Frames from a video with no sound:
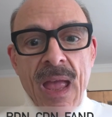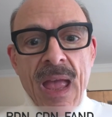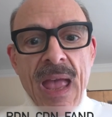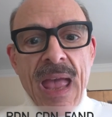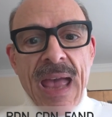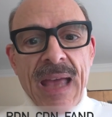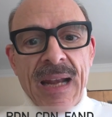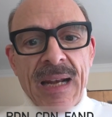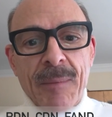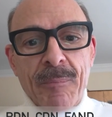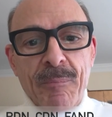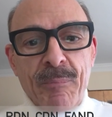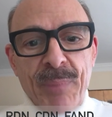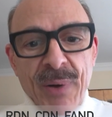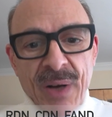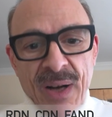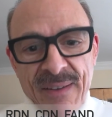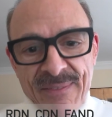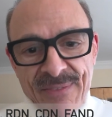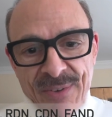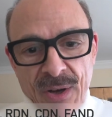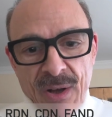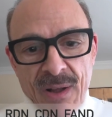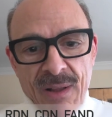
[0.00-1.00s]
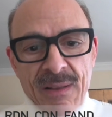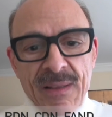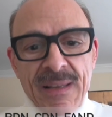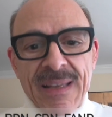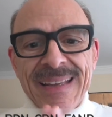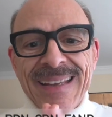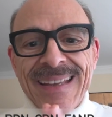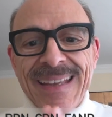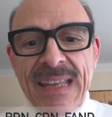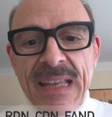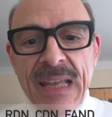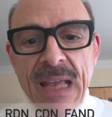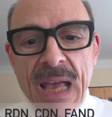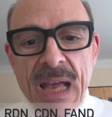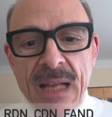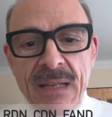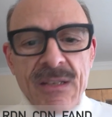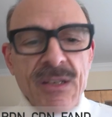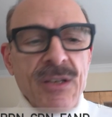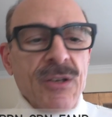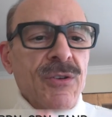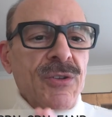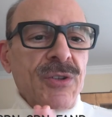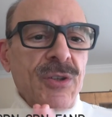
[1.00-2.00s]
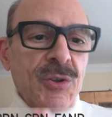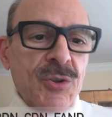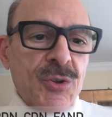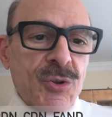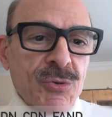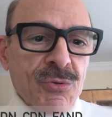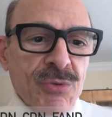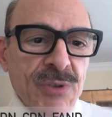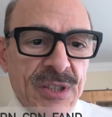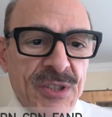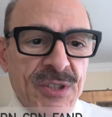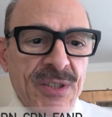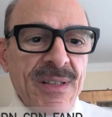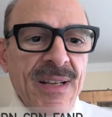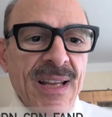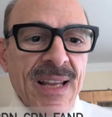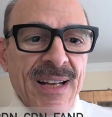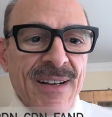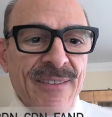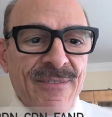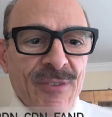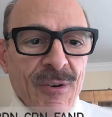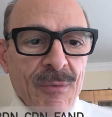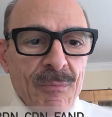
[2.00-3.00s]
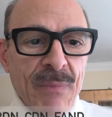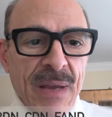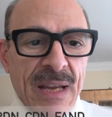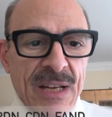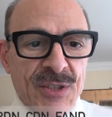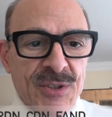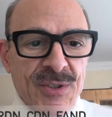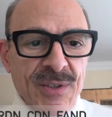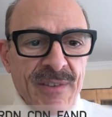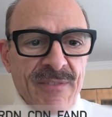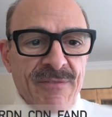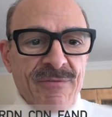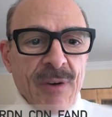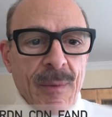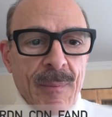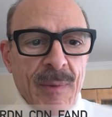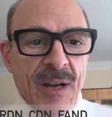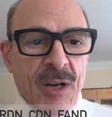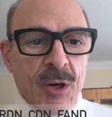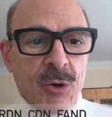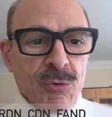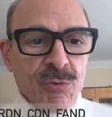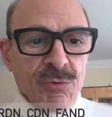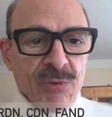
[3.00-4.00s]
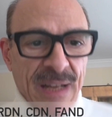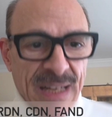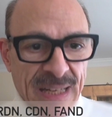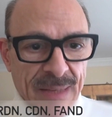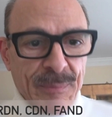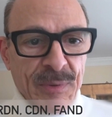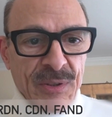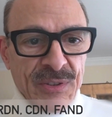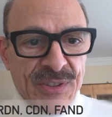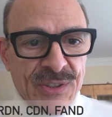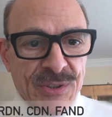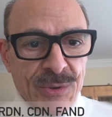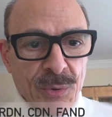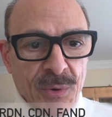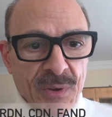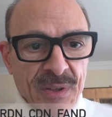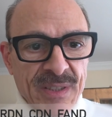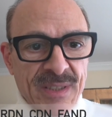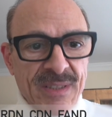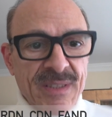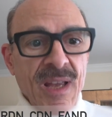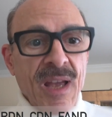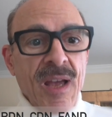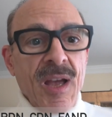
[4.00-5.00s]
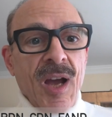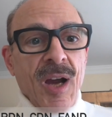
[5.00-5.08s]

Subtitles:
And above all, get your nutrition information from a credible source.